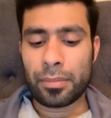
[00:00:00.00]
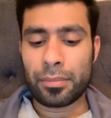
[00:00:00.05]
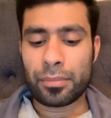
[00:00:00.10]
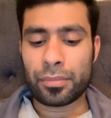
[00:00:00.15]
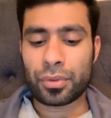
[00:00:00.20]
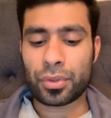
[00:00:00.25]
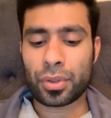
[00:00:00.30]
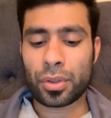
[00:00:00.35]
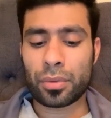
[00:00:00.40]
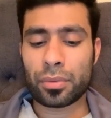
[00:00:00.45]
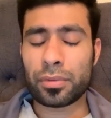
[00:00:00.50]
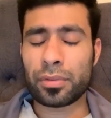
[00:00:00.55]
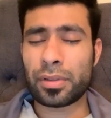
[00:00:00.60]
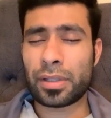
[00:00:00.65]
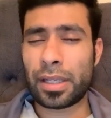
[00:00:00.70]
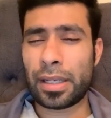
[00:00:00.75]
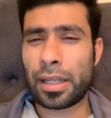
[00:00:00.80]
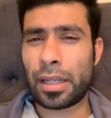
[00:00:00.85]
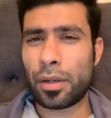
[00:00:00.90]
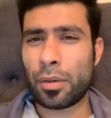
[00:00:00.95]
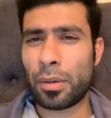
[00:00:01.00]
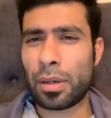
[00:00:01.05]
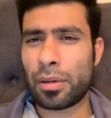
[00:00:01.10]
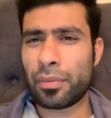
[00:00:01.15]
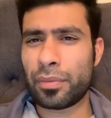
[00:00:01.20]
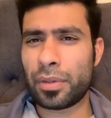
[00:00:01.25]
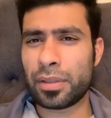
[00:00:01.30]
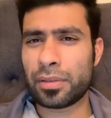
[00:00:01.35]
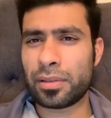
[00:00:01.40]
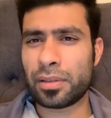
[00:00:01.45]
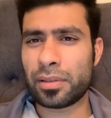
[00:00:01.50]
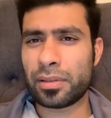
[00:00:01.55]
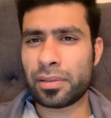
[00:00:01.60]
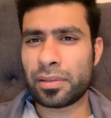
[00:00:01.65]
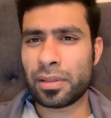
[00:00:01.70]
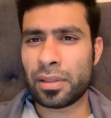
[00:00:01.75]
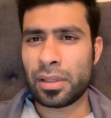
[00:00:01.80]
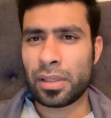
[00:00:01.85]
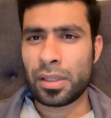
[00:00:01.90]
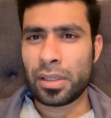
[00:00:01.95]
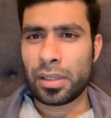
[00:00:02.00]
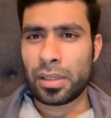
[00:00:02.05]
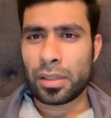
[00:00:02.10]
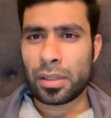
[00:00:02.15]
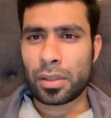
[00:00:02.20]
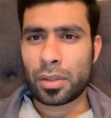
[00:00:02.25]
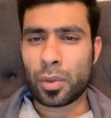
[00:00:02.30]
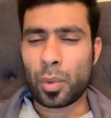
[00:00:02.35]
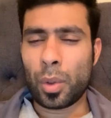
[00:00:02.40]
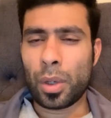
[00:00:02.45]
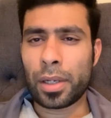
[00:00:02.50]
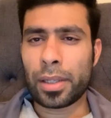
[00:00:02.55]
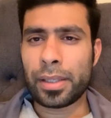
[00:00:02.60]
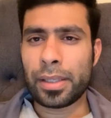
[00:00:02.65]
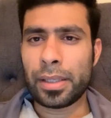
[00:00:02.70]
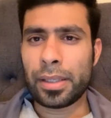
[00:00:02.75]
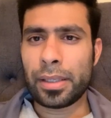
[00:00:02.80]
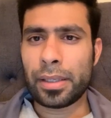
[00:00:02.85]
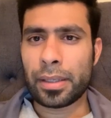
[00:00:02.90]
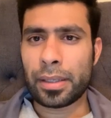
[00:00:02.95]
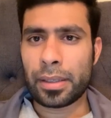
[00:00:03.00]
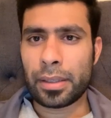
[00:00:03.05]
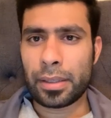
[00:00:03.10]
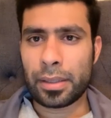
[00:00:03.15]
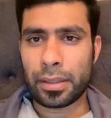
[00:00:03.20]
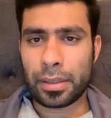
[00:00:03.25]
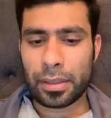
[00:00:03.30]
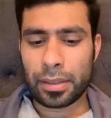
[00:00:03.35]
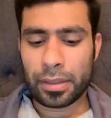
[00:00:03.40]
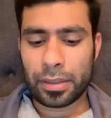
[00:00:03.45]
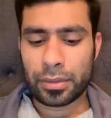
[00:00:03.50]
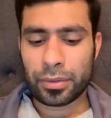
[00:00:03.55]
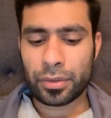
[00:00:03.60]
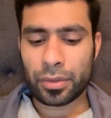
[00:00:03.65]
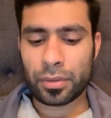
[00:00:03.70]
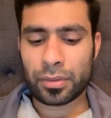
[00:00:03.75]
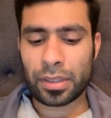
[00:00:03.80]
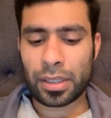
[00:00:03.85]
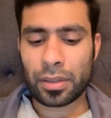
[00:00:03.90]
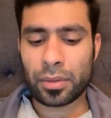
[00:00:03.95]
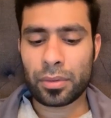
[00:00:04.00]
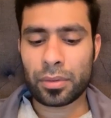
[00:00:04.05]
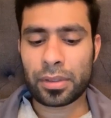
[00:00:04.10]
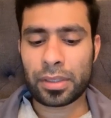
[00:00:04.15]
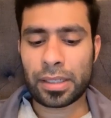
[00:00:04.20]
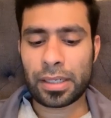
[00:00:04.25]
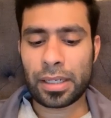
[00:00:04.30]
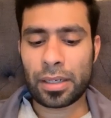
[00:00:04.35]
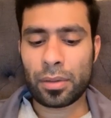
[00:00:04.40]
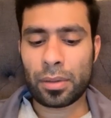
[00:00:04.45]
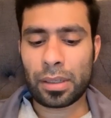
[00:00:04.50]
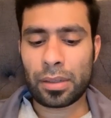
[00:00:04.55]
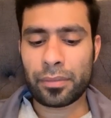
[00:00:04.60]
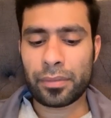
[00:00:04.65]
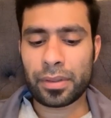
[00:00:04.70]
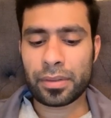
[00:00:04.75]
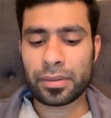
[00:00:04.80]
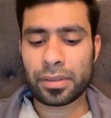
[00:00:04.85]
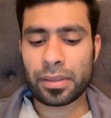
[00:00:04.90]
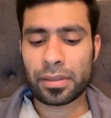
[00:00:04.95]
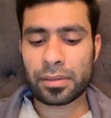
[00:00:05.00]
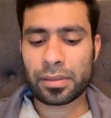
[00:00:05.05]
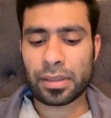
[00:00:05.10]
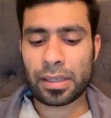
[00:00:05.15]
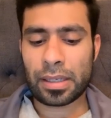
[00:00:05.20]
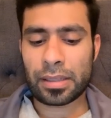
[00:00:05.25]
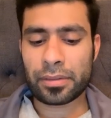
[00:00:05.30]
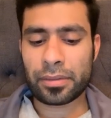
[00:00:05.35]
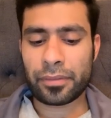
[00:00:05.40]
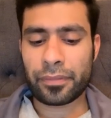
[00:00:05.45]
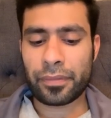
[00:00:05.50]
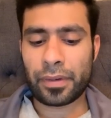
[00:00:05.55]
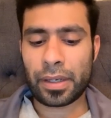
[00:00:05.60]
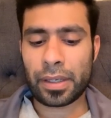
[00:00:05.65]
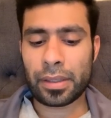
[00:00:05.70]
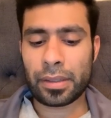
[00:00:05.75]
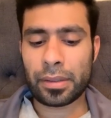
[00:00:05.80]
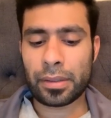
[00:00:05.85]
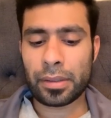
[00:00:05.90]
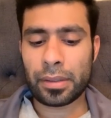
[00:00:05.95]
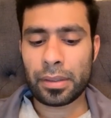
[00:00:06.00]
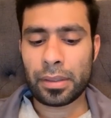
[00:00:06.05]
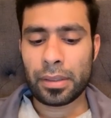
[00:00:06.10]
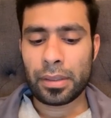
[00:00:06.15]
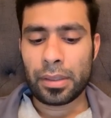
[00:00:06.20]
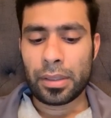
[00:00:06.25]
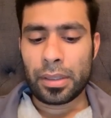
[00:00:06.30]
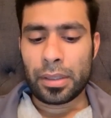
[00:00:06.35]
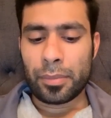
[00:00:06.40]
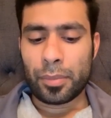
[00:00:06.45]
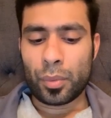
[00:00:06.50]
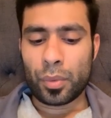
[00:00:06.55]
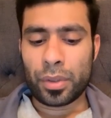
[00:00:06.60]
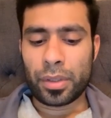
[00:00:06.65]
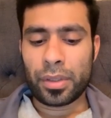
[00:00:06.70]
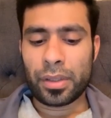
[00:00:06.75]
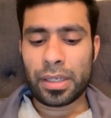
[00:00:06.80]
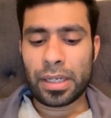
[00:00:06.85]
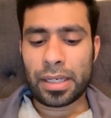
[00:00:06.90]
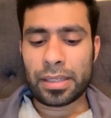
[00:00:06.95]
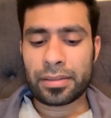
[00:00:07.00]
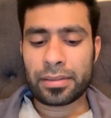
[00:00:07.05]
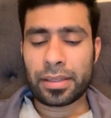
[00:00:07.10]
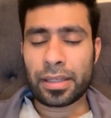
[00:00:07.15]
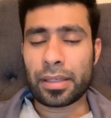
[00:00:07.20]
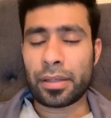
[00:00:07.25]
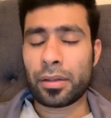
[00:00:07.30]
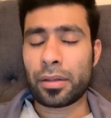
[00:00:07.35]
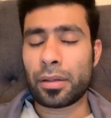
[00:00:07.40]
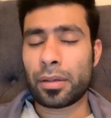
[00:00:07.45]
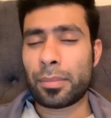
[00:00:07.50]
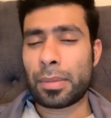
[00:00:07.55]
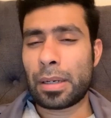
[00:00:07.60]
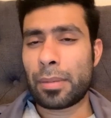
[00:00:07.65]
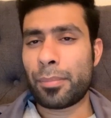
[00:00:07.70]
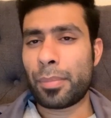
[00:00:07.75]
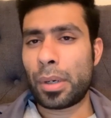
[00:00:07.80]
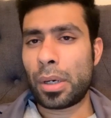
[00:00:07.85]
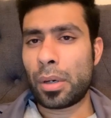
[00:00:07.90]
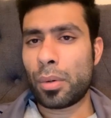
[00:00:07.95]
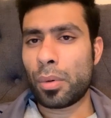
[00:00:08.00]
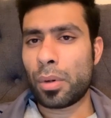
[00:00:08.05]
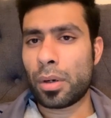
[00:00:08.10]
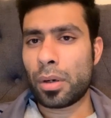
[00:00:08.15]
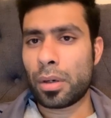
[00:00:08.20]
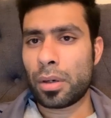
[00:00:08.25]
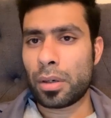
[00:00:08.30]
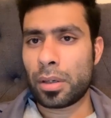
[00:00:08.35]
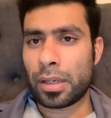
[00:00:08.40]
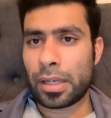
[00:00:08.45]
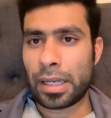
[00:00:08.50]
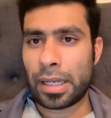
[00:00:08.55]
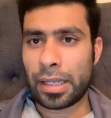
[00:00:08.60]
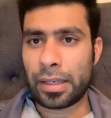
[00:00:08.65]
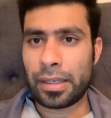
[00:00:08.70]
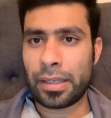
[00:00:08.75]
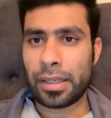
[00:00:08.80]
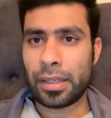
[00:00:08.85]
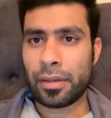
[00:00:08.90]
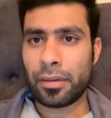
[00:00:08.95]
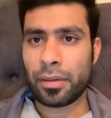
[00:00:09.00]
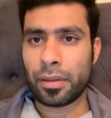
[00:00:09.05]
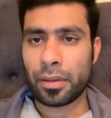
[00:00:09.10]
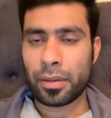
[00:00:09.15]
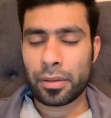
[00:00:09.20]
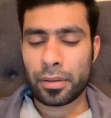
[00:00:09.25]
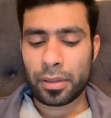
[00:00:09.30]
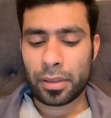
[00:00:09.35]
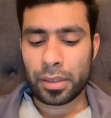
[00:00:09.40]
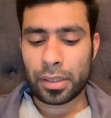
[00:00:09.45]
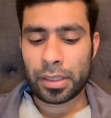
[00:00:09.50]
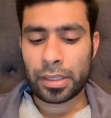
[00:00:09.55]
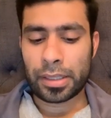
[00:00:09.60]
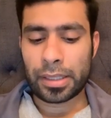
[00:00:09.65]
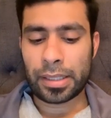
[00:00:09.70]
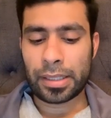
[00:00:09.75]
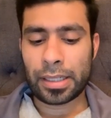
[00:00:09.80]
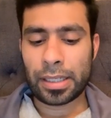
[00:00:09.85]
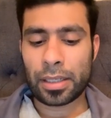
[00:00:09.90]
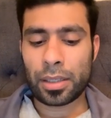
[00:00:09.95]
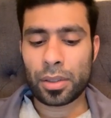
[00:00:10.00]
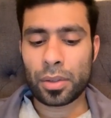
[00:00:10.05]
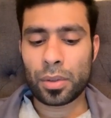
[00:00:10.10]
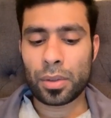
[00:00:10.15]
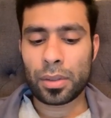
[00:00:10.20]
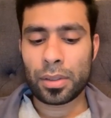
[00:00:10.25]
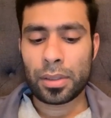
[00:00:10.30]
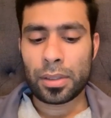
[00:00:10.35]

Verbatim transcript: shows Canelo Alvarez's quality and shows how good Canelo Alvarez is as a fighter. What do you guys think about BWAA handing Canelo